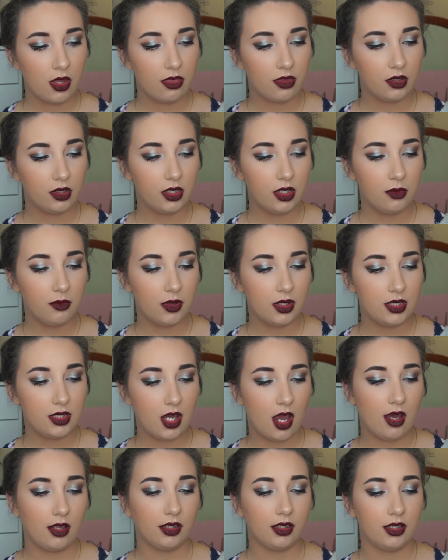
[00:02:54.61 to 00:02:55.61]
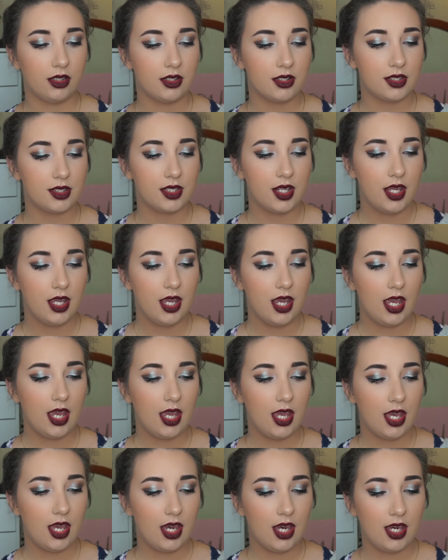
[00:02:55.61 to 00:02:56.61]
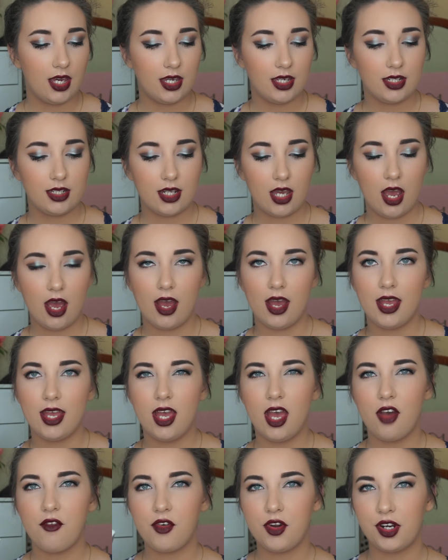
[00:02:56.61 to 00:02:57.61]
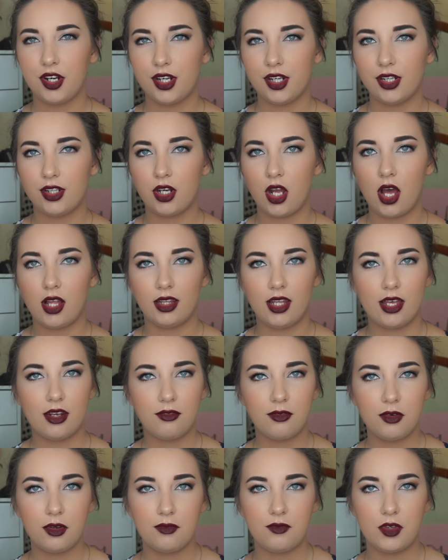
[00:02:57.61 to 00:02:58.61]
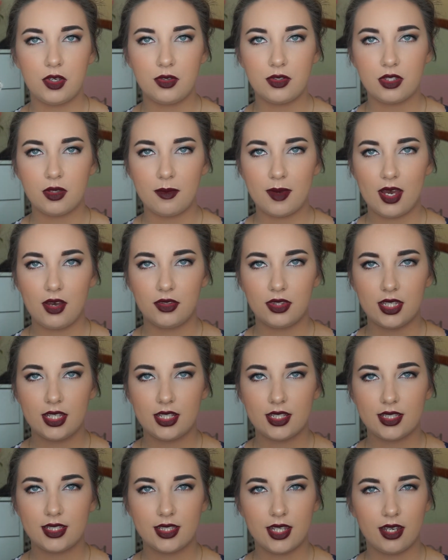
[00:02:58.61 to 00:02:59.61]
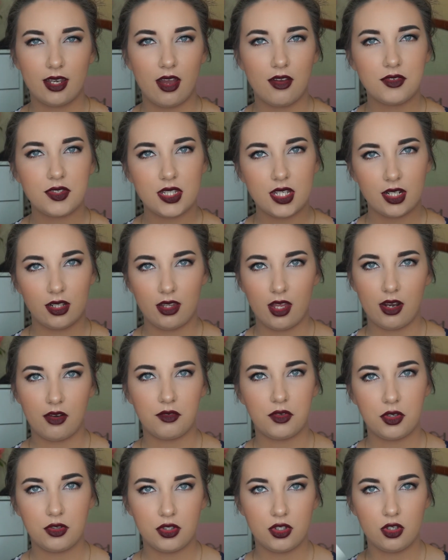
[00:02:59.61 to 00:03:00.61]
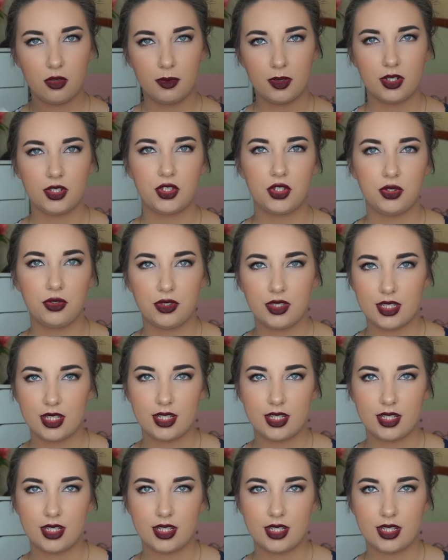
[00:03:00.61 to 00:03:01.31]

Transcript: $31 and I have heard a lot of reviews about this like I've seen a lot of youtubers use